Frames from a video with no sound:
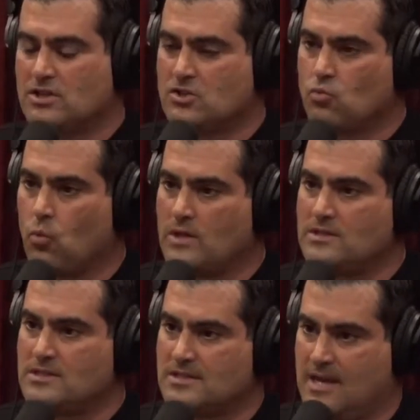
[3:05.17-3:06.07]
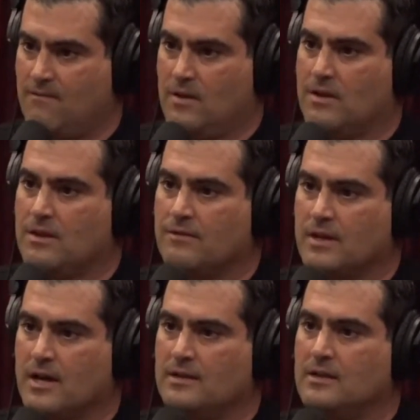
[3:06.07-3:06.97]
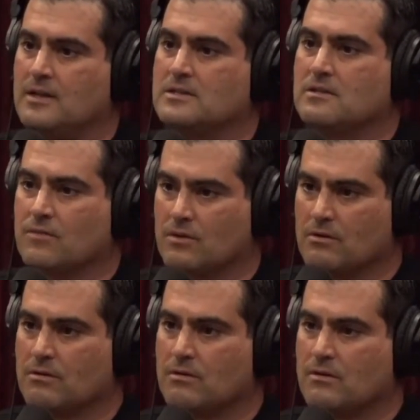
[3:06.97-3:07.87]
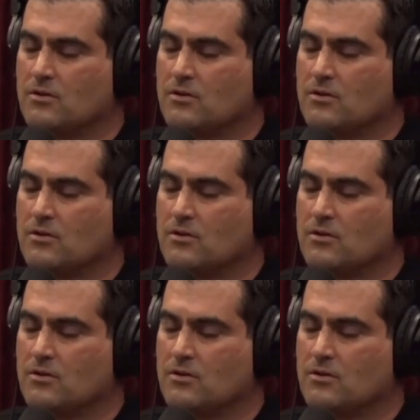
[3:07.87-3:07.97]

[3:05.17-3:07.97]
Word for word: this is one seventh of the continents of Earth.